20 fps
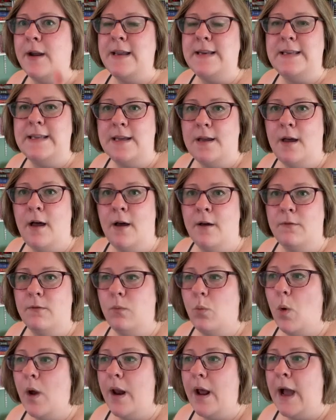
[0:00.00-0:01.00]
idea of
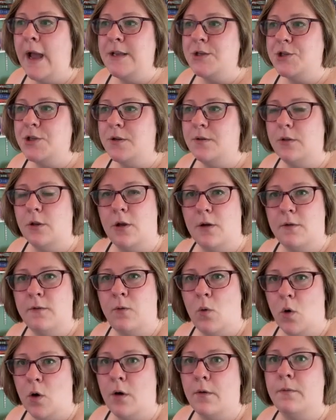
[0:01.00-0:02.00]
what I should look
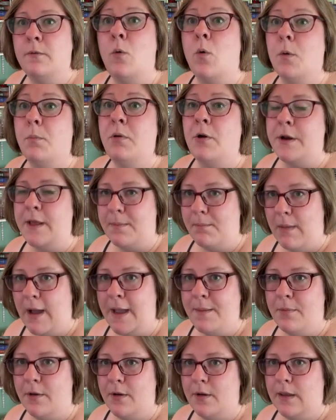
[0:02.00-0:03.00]
for putting
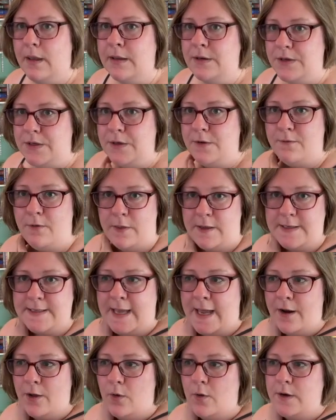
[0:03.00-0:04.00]
my book into for these
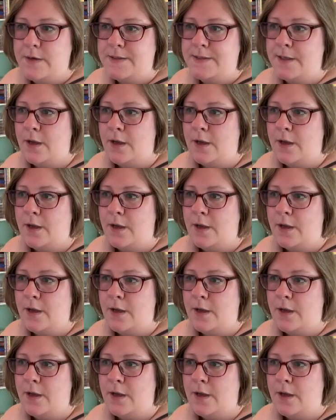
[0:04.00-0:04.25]
categories.